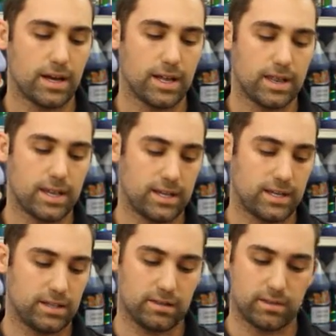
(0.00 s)

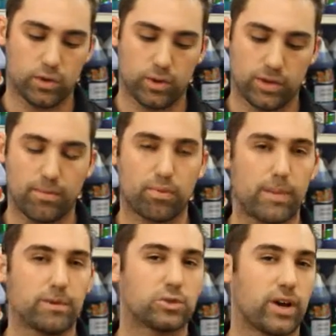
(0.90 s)
The urethane
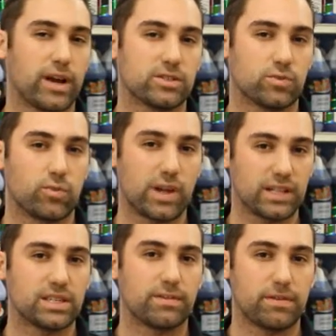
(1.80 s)
primer dries
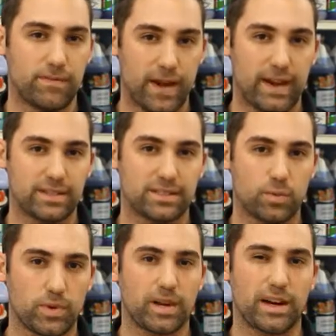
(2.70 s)
relatively fast,
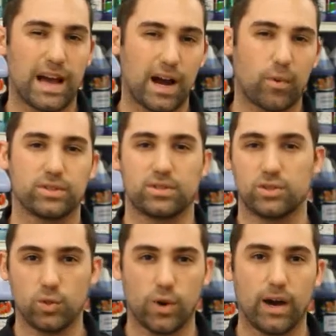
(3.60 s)
within an hour to
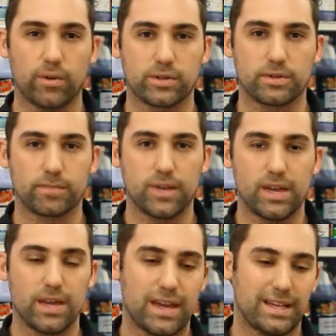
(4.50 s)
2 hours.
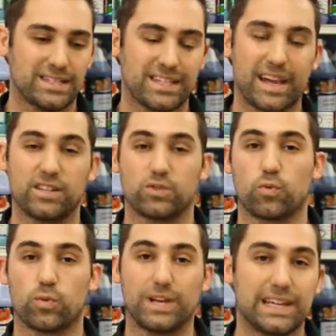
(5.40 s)
It sands
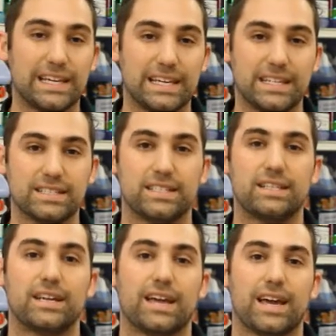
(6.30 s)
really easy
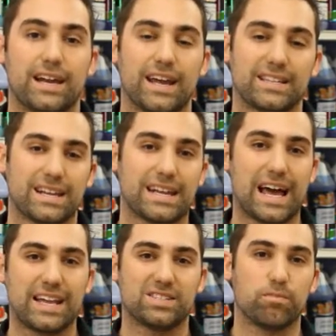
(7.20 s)
and it has a
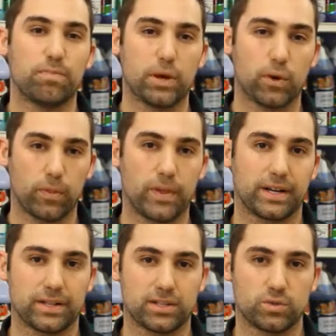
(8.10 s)
nice build
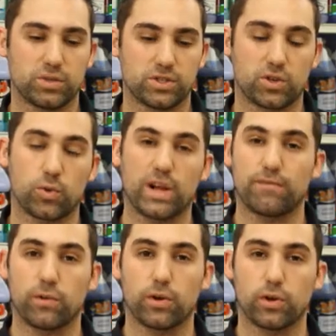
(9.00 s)
thickness, which is great
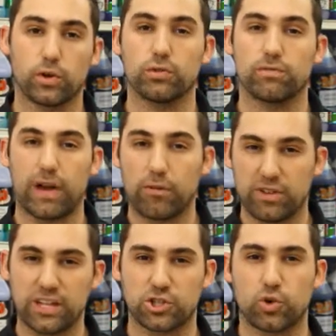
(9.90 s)
for good
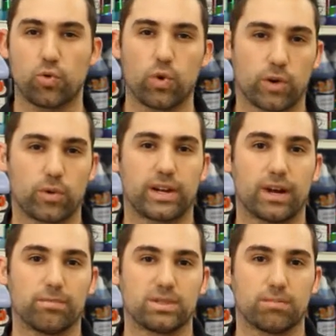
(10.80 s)
foundational work when it
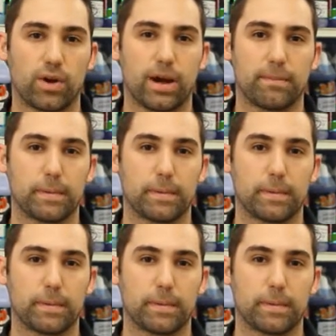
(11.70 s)
comes to priming.